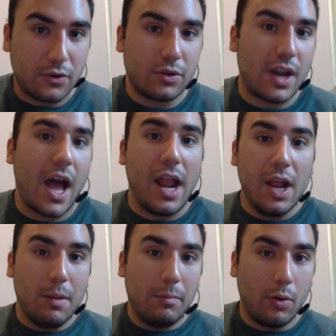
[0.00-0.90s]
you're not
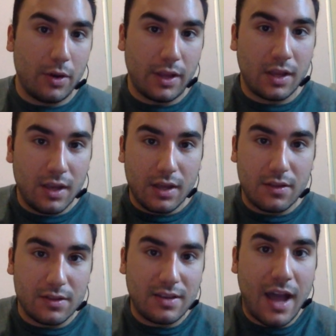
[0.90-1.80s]
putting
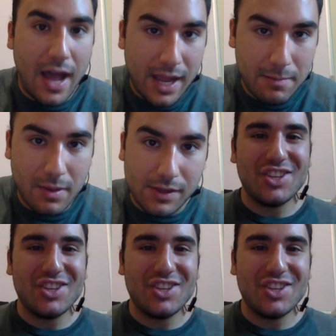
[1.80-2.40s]
the time in.